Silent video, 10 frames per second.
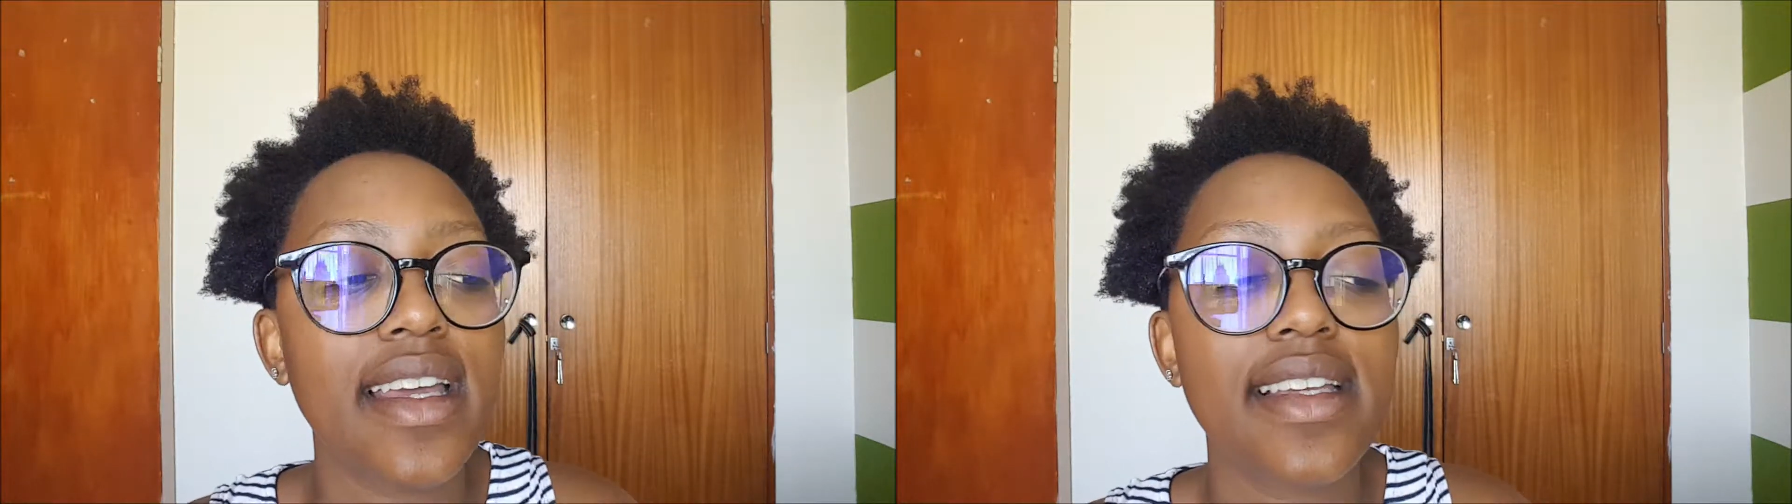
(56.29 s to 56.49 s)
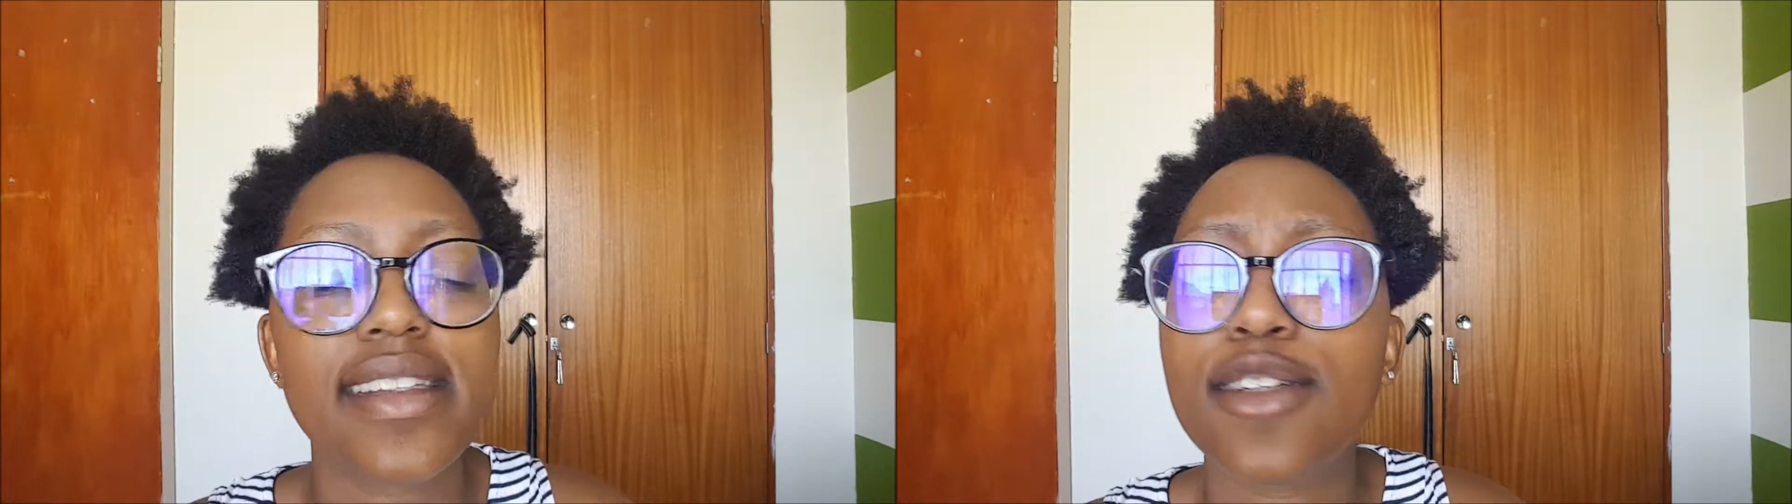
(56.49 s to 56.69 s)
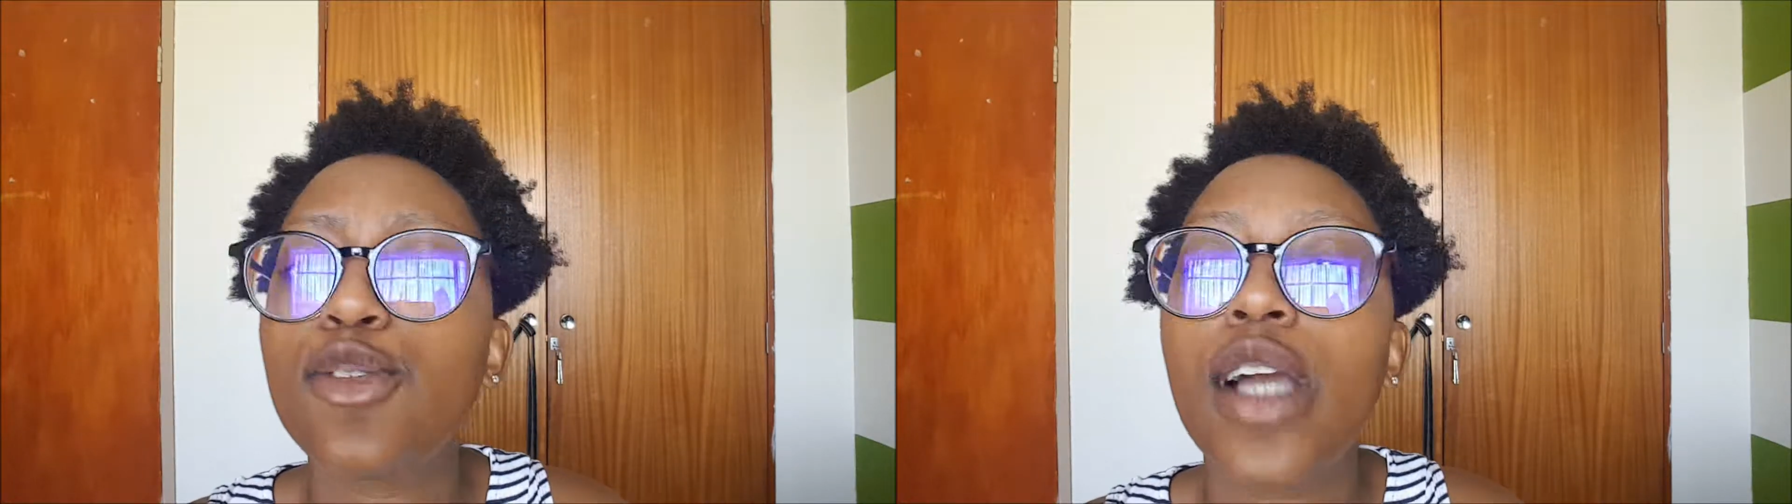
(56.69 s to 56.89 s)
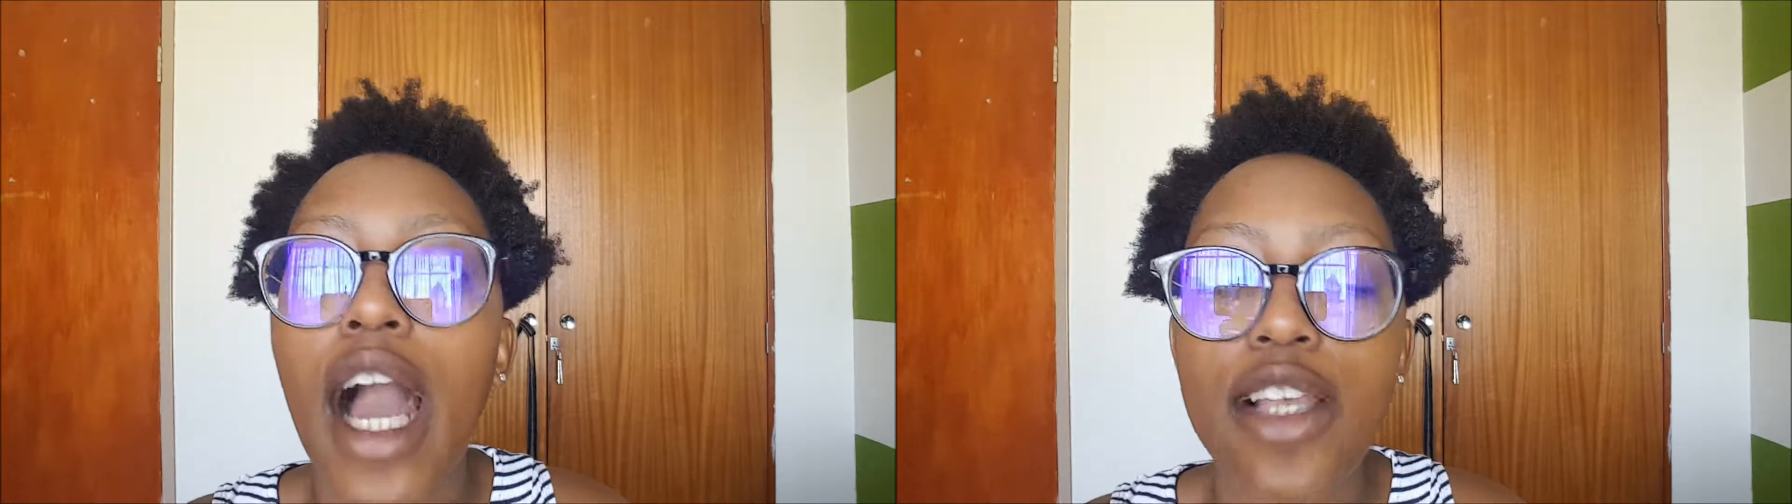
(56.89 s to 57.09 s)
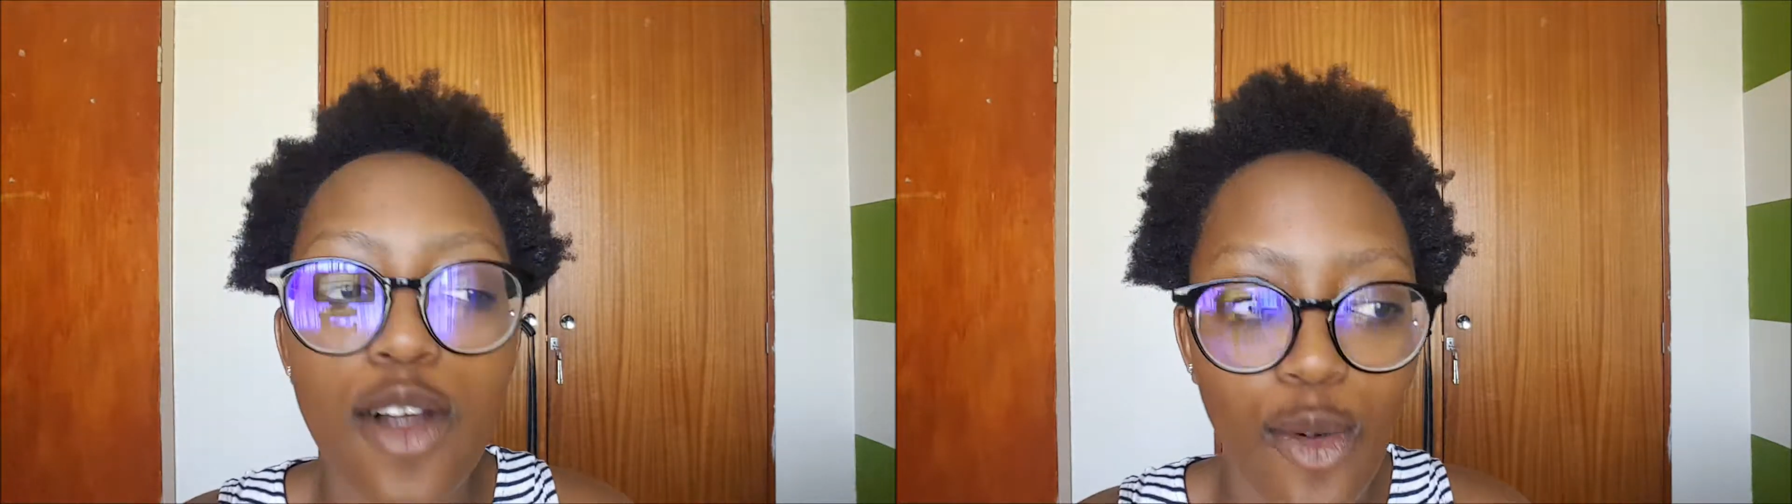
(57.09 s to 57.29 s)
is that you
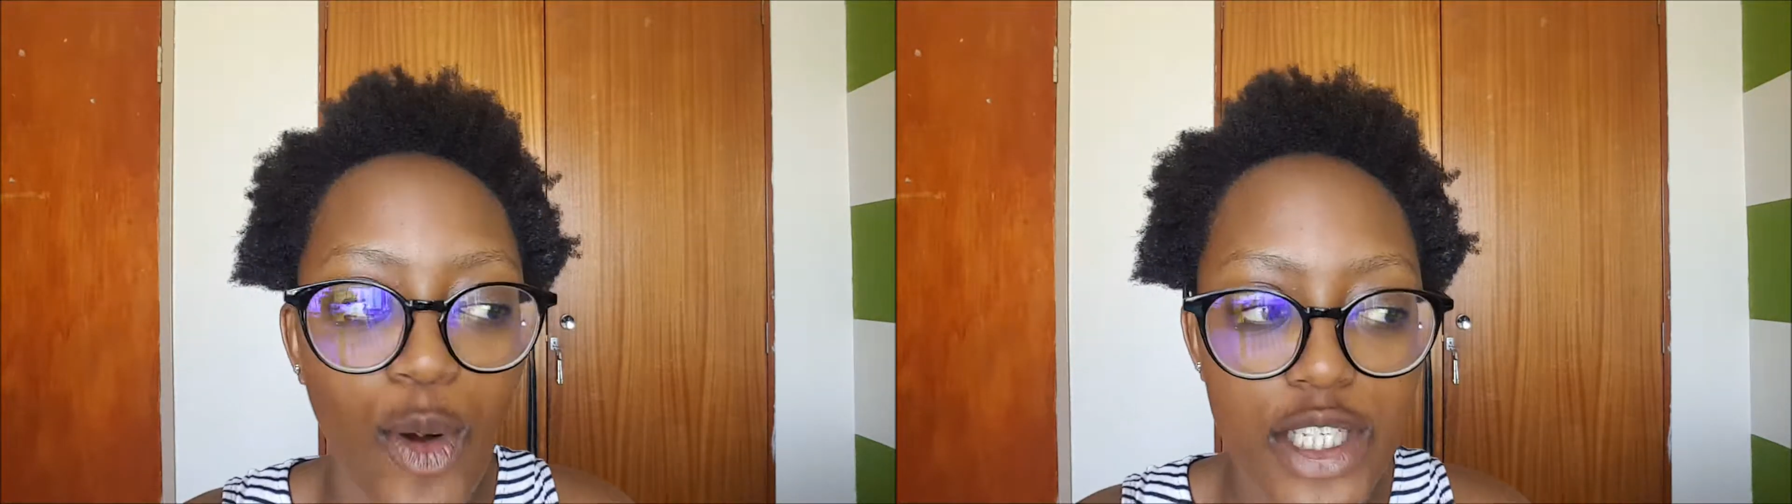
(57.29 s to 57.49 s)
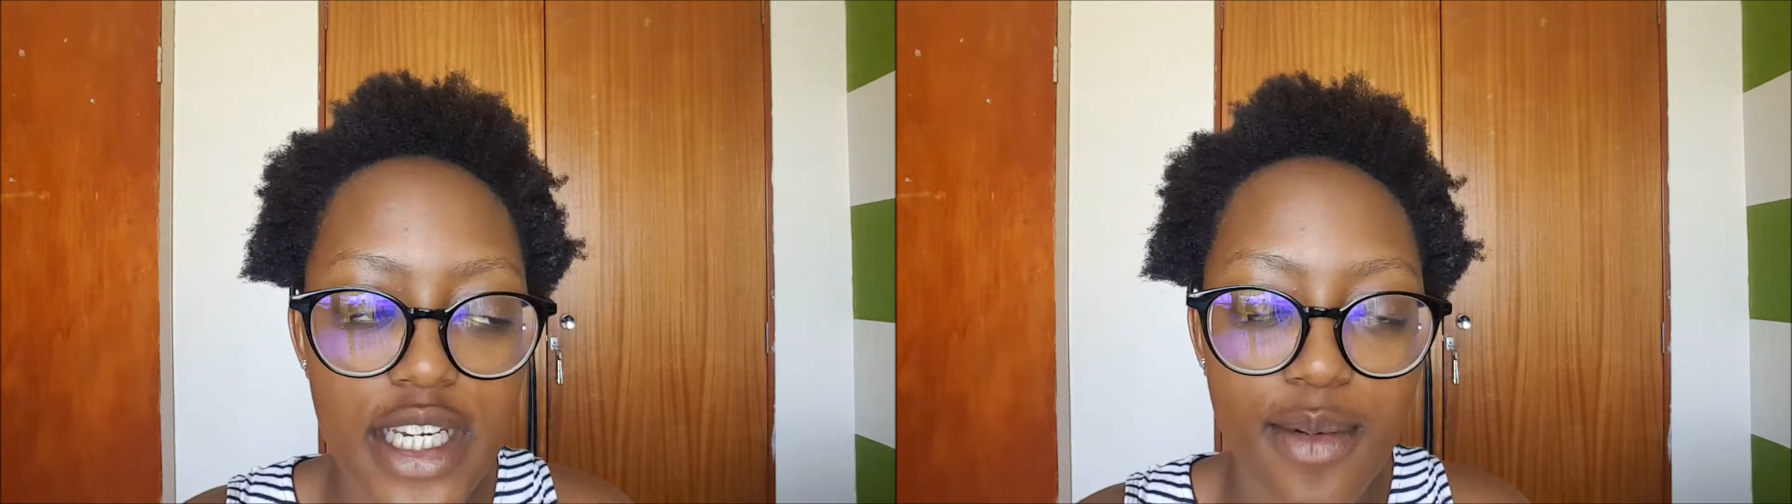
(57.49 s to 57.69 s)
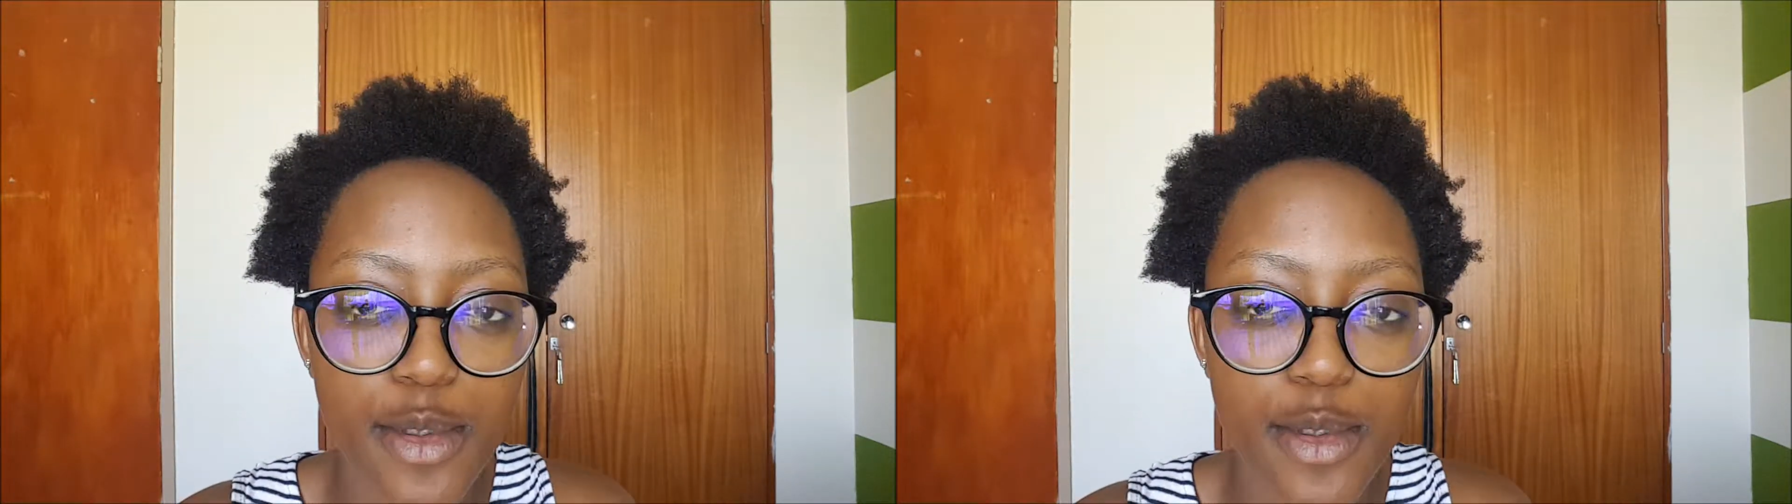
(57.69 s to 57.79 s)
guys are watching